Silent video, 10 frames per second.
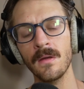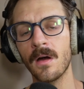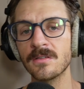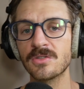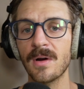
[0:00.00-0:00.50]

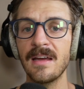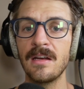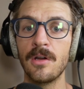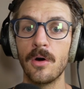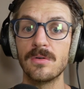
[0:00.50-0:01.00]
I'll try
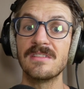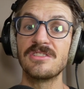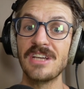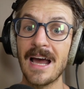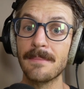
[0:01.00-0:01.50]
and note
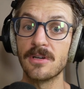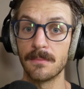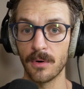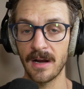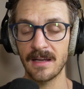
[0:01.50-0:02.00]
chapter
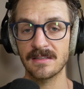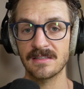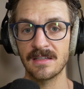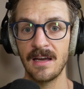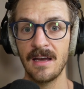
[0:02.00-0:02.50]

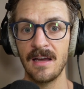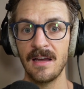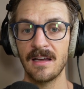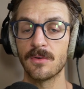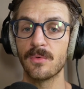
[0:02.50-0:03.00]
breaks.
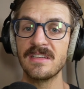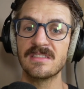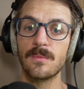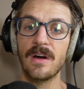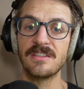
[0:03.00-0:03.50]
And the
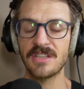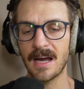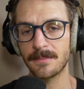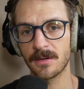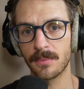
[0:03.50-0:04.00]
reason why
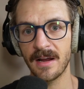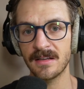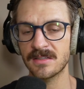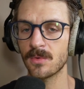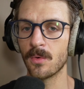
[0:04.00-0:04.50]
chapter
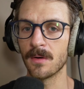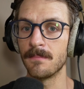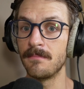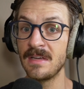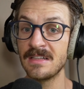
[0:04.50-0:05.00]
breaks or
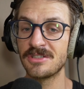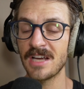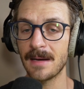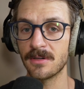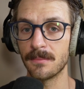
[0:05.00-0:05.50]

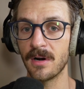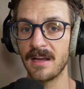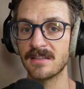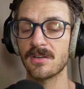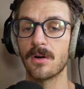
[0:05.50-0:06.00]
mid-chapter
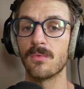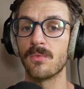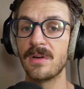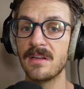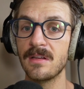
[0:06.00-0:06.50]
breaks are
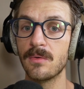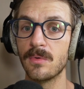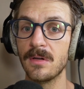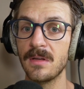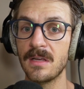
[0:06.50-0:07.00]
really,
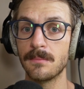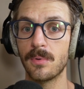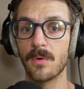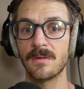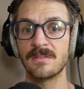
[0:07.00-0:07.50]
really
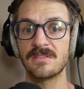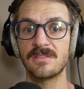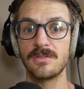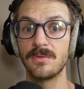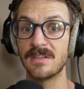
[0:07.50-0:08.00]
important
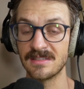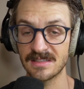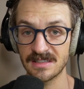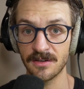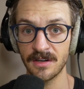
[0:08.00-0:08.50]
to
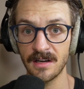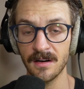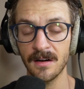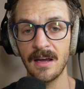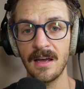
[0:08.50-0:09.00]
consider
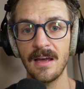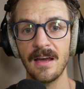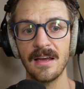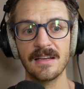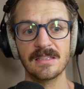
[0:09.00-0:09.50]
here
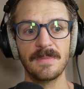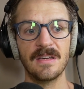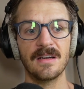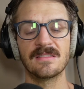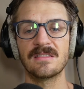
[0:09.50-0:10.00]
is
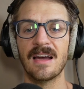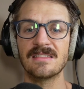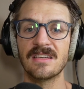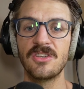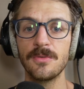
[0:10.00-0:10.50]
because
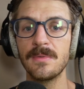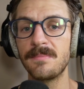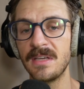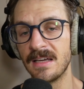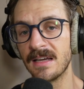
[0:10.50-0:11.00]
as a human
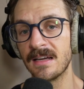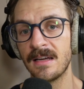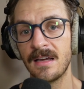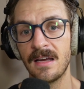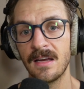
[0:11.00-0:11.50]
being,
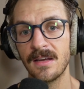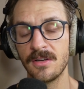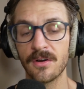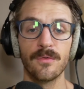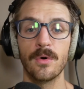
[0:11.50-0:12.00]

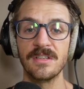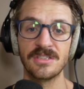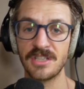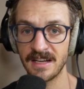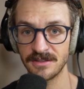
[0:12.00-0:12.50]
your voice
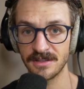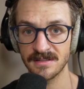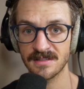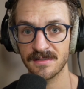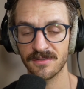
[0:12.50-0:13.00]

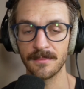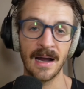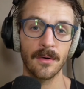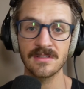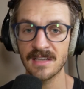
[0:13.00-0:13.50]
changes from
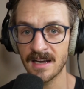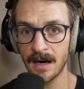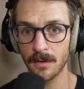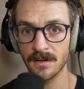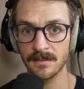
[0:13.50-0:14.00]
hour to
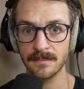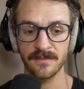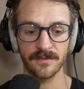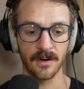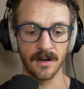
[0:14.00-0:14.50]
hour,
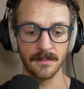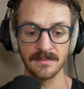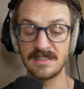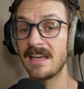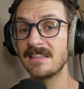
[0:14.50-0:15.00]

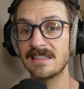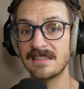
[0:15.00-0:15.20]
from day to